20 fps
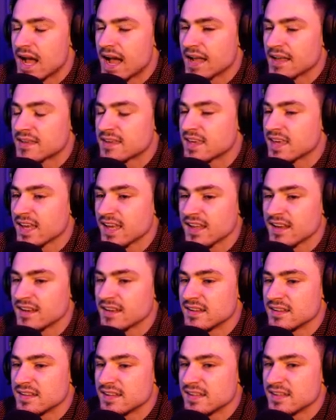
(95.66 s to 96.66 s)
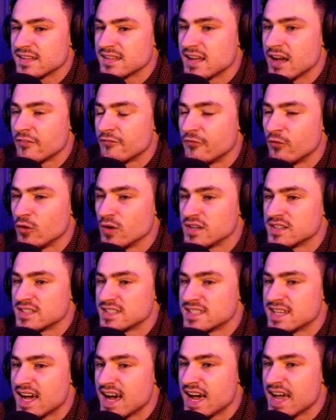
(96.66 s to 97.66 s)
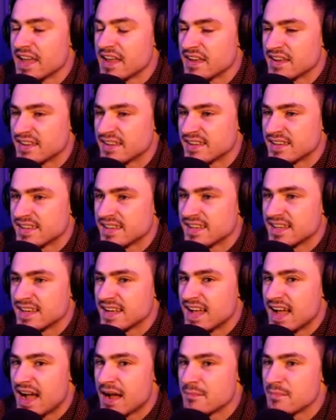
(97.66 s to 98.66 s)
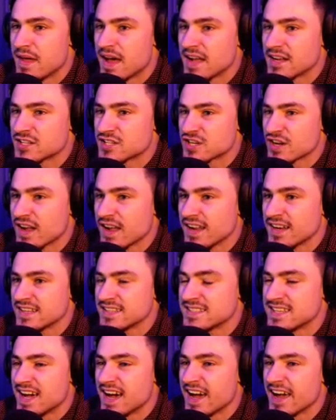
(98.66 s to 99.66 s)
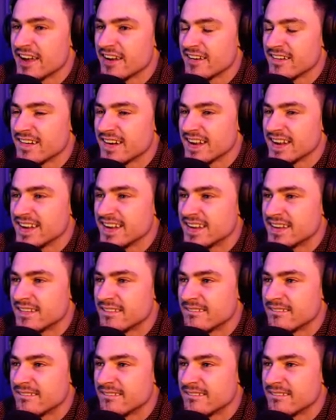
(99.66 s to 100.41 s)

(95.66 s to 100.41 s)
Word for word: I can't afford to die. I'm not trying to die, alright?